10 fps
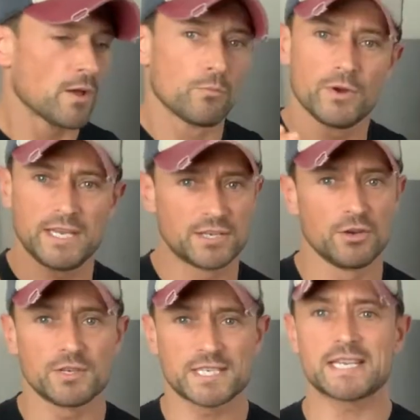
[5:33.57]
we
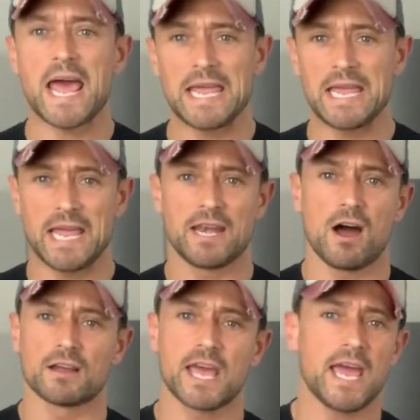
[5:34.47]
do stay in
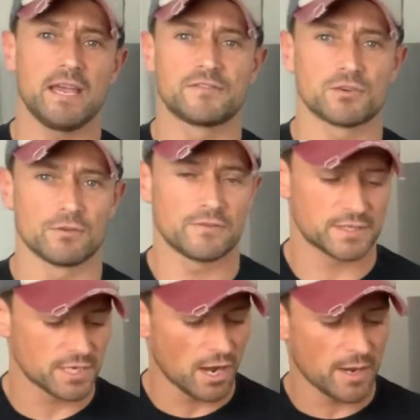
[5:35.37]
our caves all of
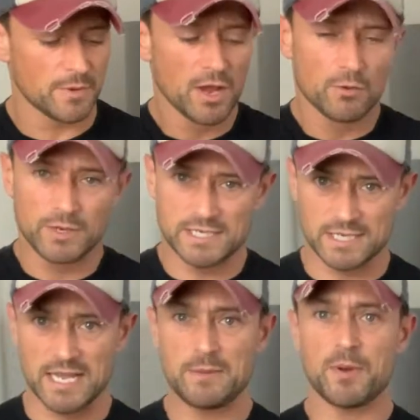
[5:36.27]
the time. We
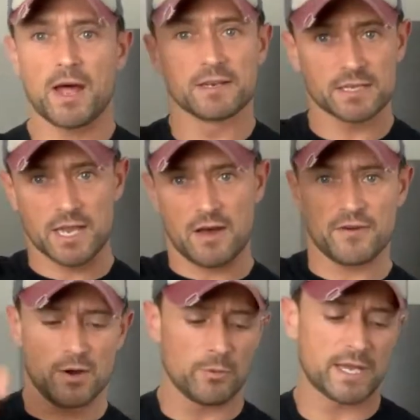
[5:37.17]
sleep
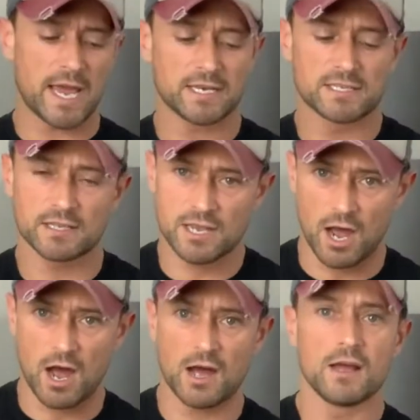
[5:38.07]
undercover, we get into the
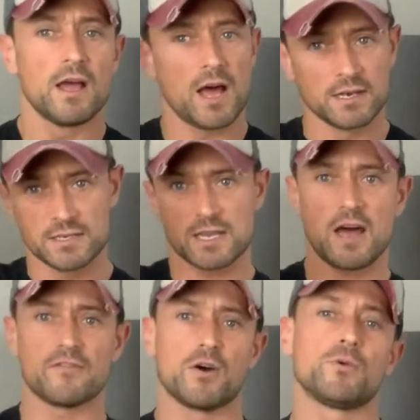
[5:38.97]
car
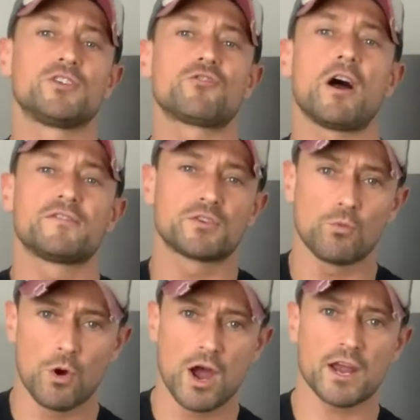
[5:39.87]
undercover, we drive to
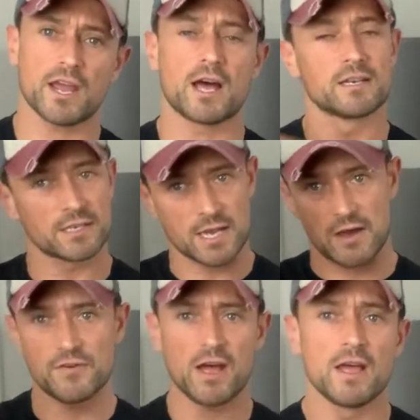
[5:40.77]
work
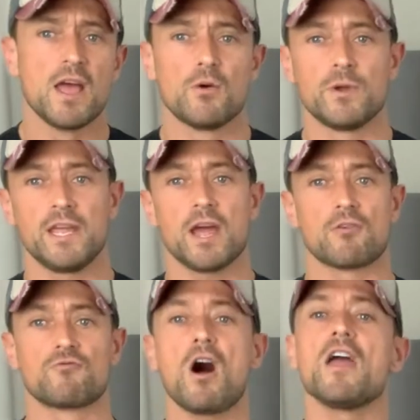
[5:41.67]
undercover, we
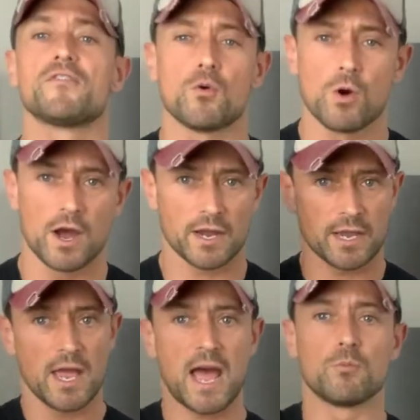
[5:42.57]
arrive at work
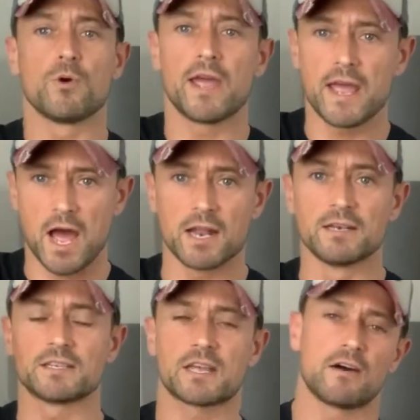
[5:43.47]
and we're
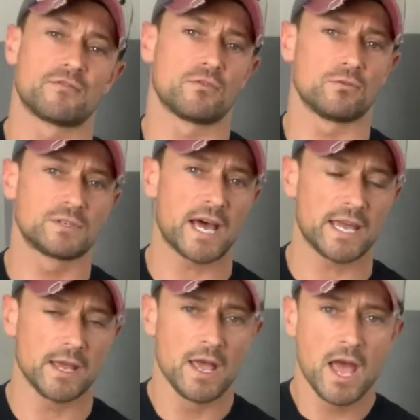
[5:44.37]
undercover all
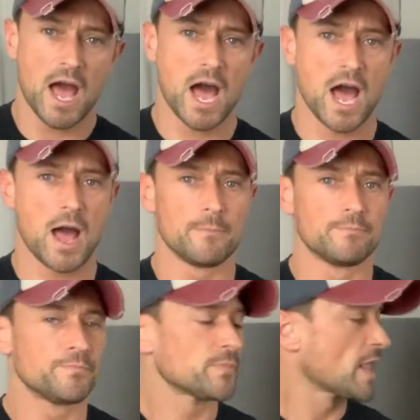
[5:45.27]
day. And